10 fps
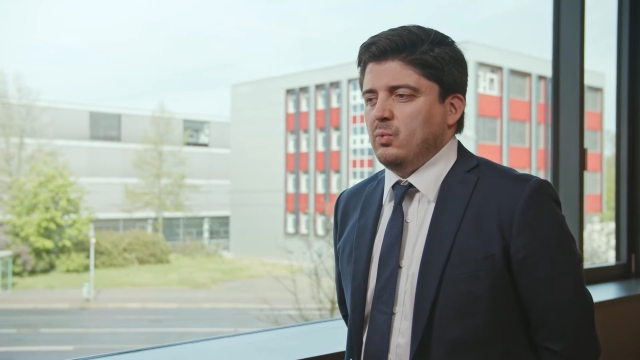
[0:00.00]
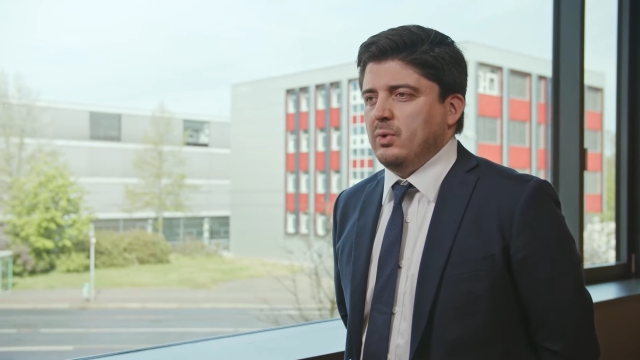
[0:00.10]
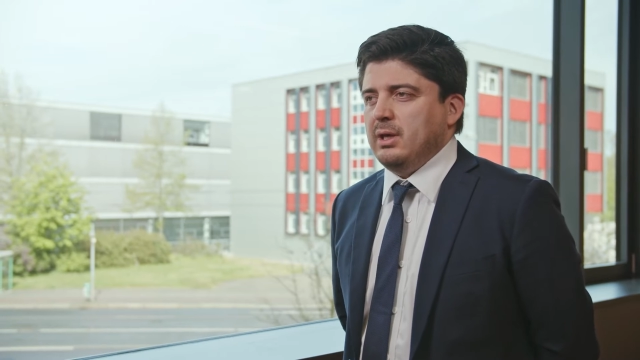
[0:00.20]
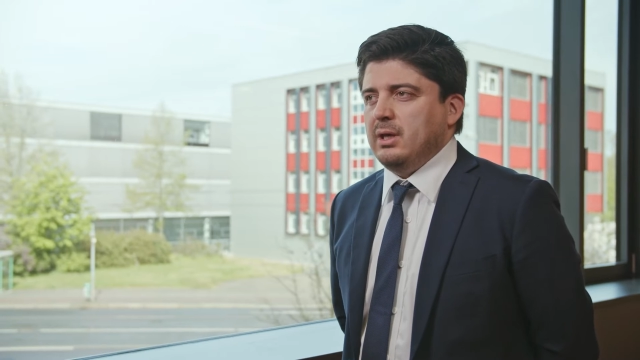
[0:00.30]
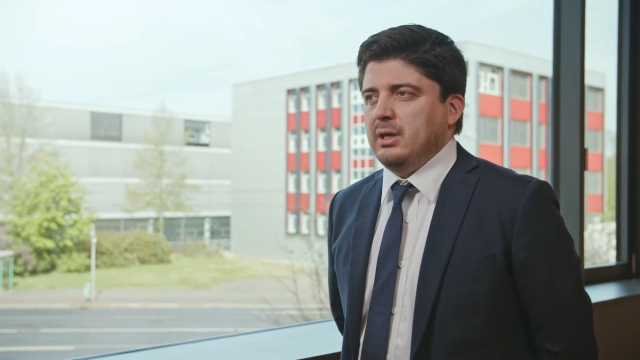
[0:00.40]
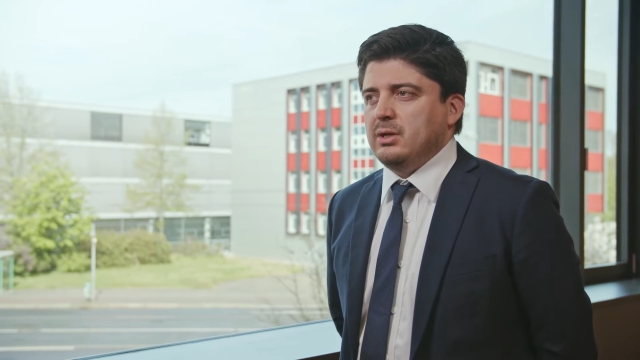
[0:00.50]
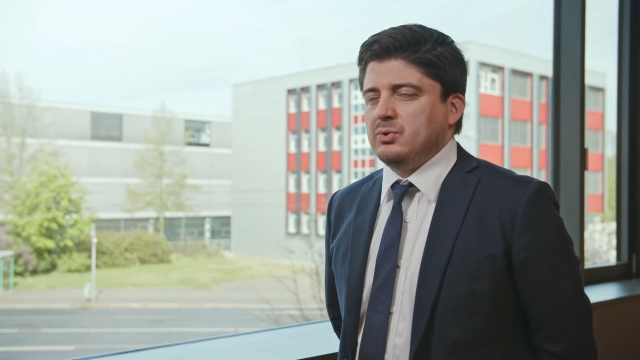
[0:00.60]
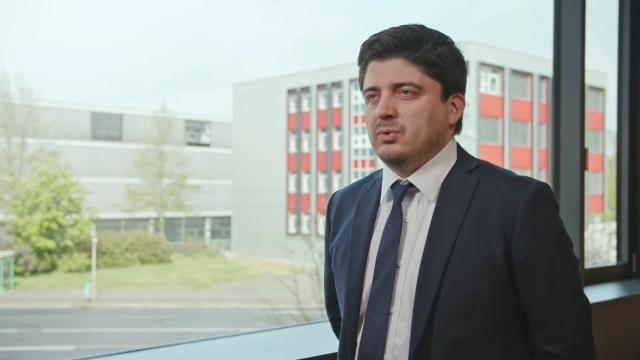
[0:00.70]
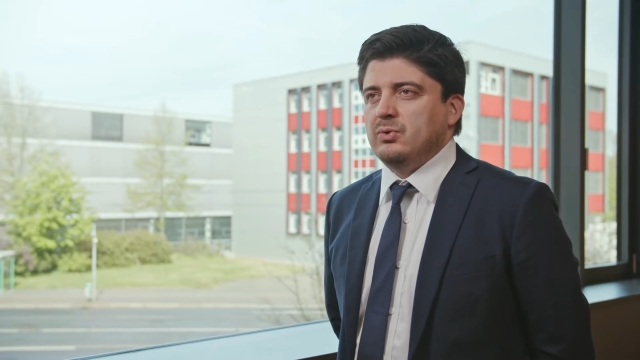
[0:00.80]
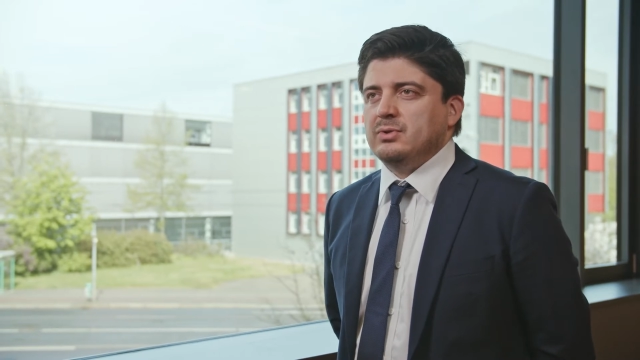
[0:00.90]
we
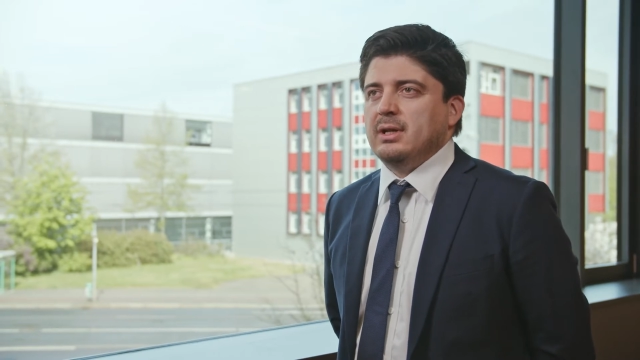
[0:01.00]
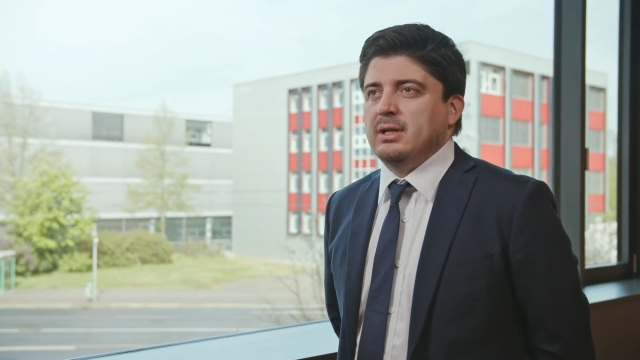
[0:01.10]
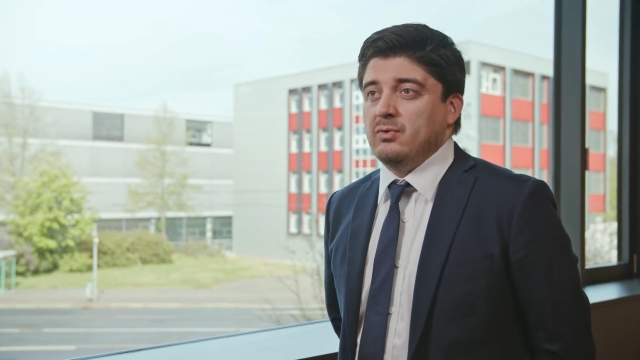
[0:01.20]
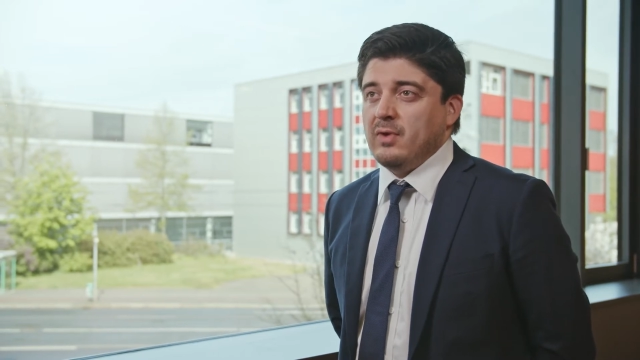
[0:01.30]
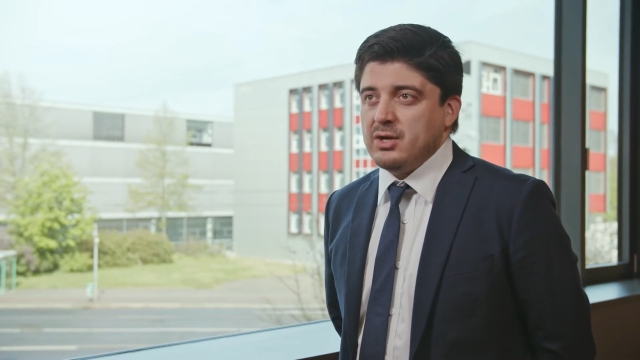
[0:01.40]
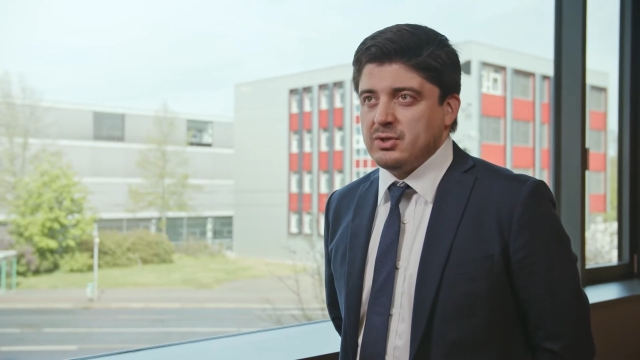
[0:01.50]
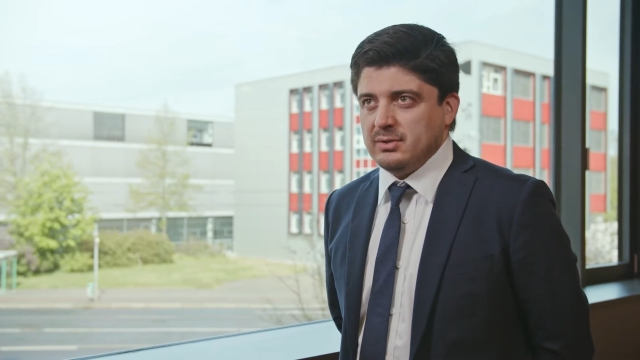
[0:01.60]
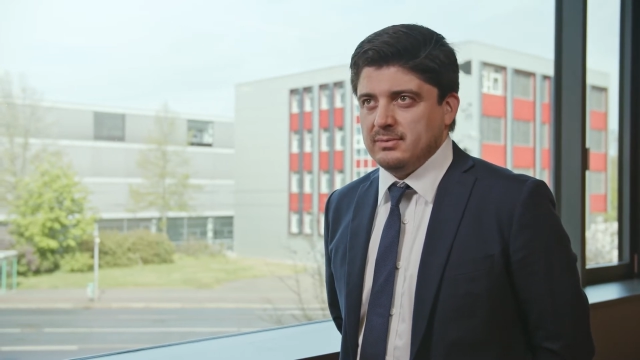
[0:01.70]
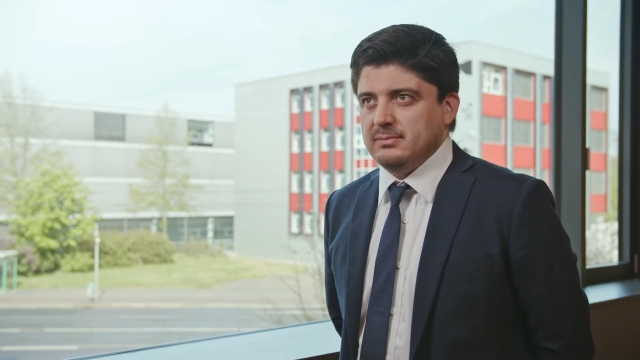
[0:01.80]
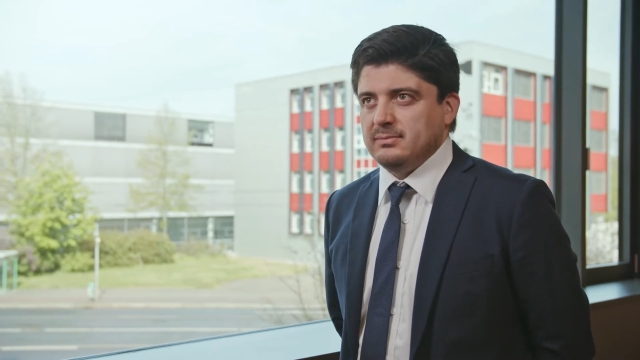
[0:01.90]
introduced an
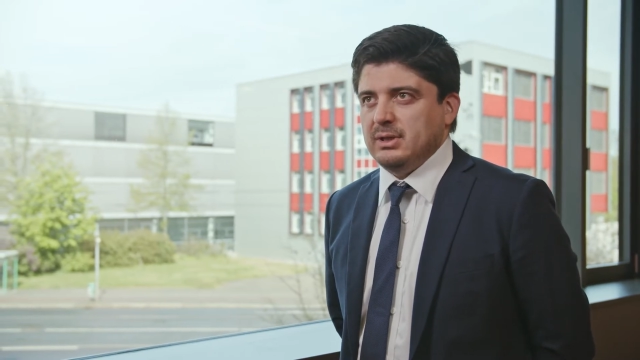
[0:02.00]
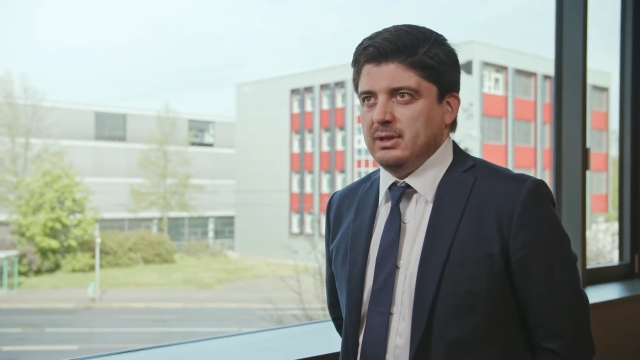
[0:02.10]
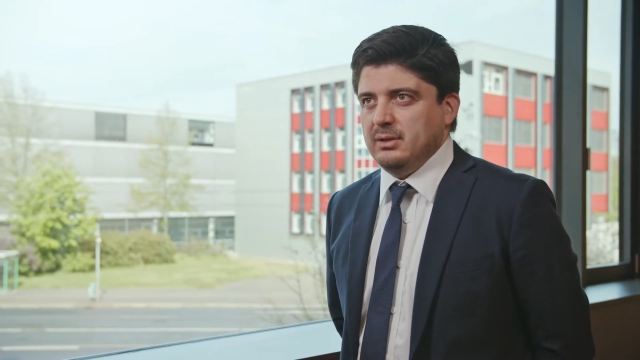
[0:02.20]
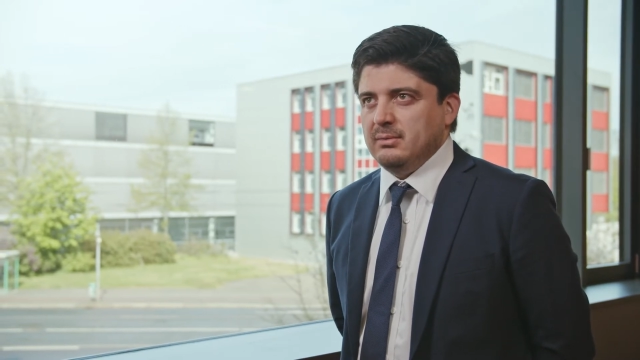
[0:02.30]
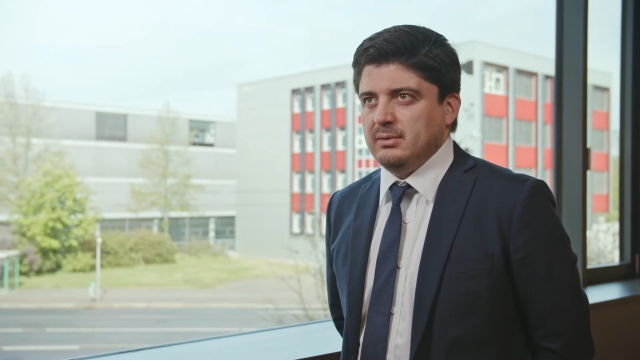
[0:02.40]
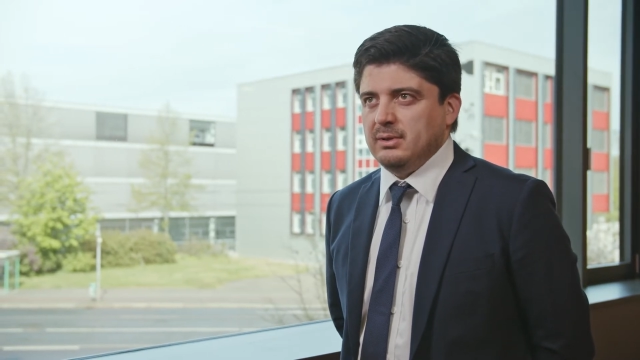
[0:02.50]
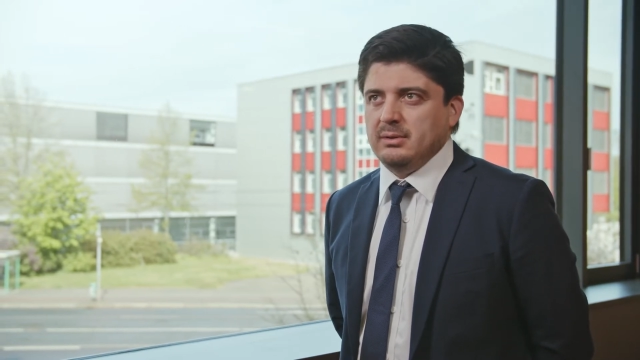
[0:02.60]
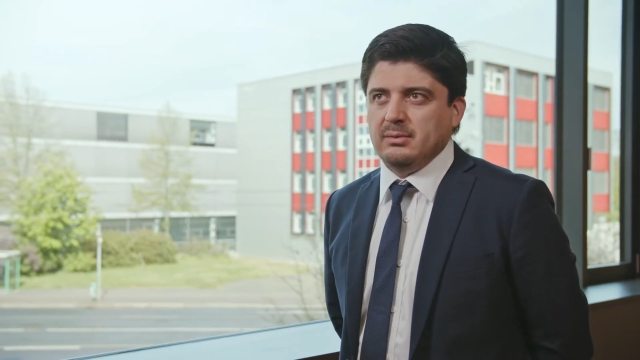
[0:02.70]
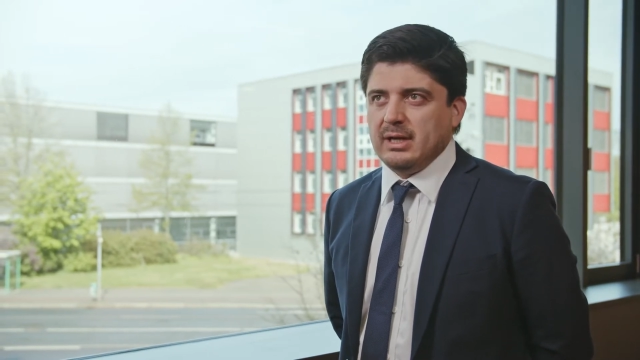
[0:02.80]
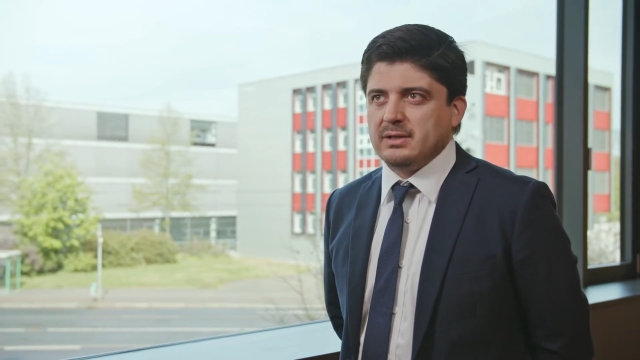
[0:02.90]
innovation here
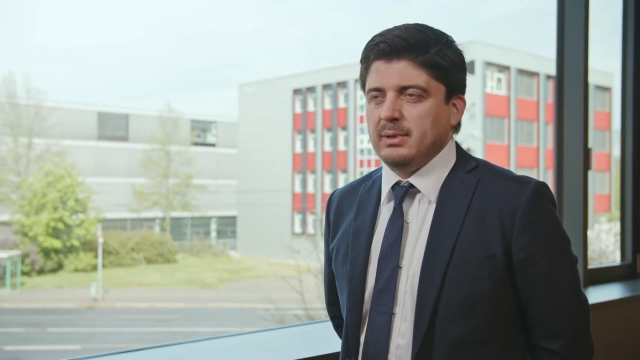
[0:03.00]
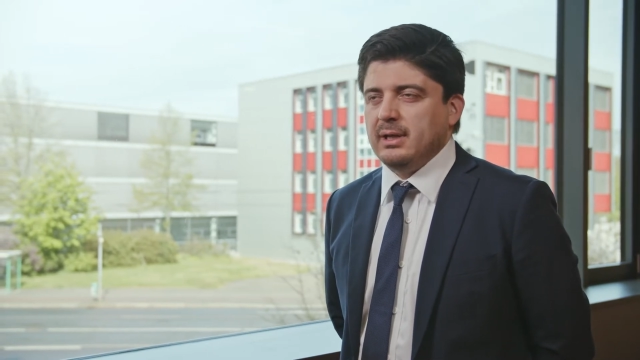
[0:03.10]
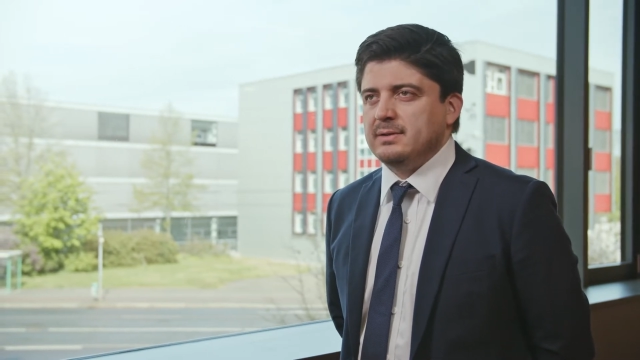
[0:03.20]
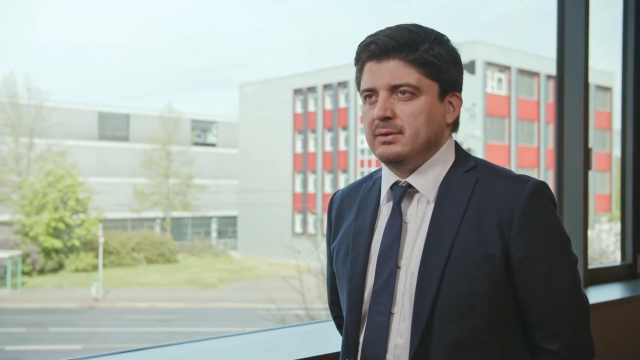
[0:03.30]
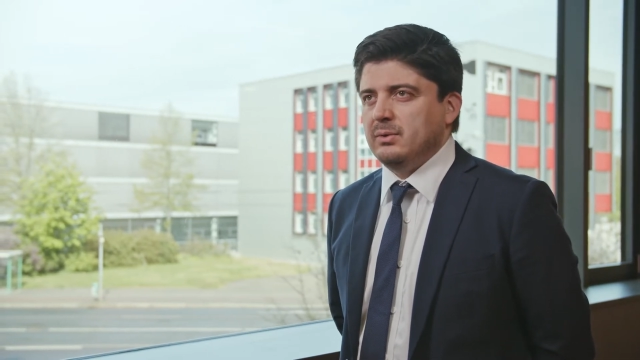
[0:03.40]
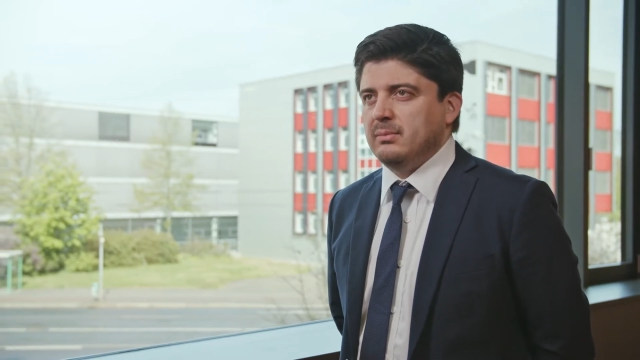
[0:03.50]
in the Max-Planck-Institut